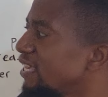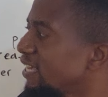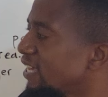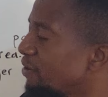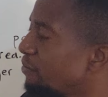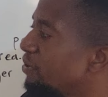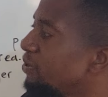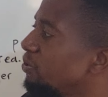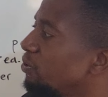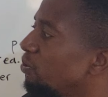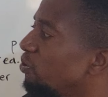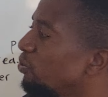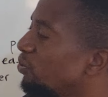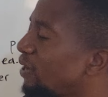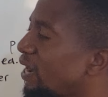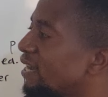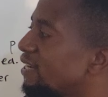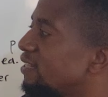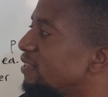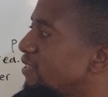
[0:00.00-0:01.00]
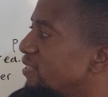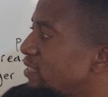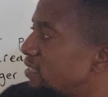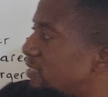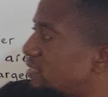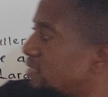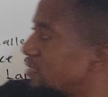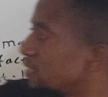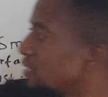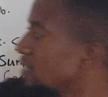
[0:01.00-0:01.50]
here, when you look at
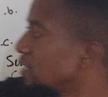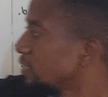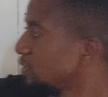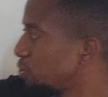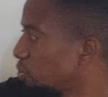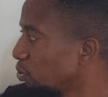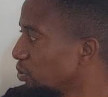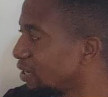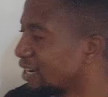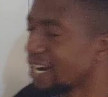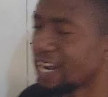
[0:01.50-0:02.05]
these two